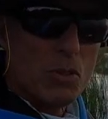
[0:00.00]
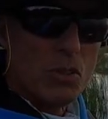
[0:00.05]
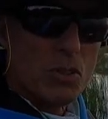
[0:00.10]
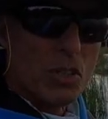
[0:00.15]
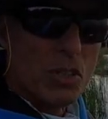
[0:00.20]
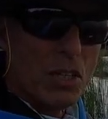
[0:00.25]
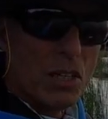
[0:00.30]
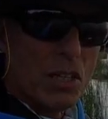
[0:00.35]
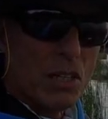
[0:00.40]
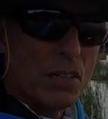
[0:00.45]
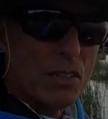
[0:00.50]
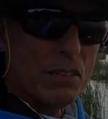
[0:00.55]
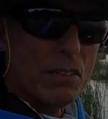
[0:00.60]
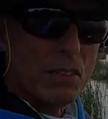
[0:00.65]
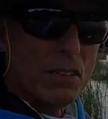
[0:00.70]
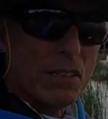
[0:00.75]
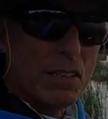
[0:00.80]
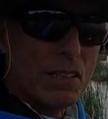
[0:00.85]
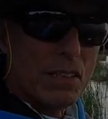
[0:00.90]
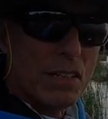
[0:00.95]
is Shannon,
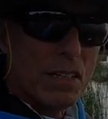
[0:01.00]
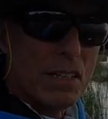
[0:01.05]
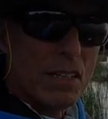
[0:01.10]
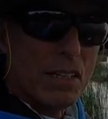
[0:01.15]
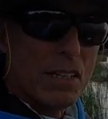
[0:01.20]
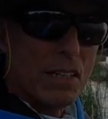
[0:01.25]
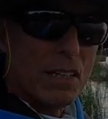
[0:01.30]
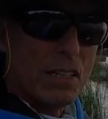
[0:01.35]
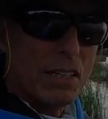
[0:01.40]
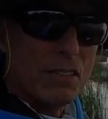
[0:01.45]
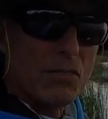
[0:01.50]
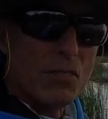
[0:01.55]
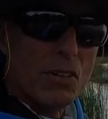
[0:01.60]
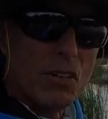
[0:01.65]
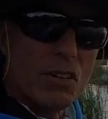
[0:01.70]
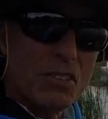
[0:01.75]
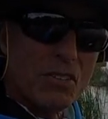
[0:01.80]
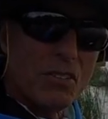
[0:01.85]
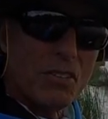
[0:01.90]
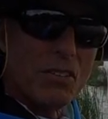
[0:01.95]
and
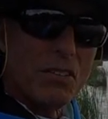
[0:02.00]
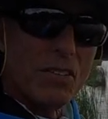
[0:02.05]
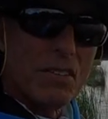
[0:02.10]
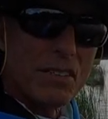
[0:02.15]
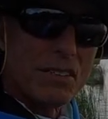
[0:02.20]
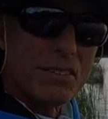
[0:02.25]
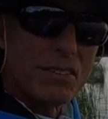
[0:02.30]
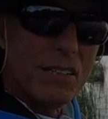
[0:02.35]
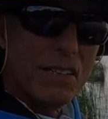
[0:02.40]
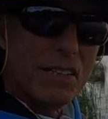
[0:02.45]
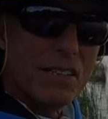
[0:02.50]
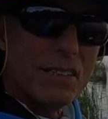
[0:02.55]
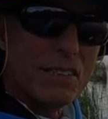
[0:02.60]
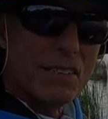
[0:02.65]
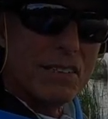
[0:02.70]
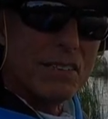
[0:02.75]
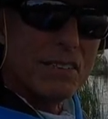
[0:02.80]
on to the next lake.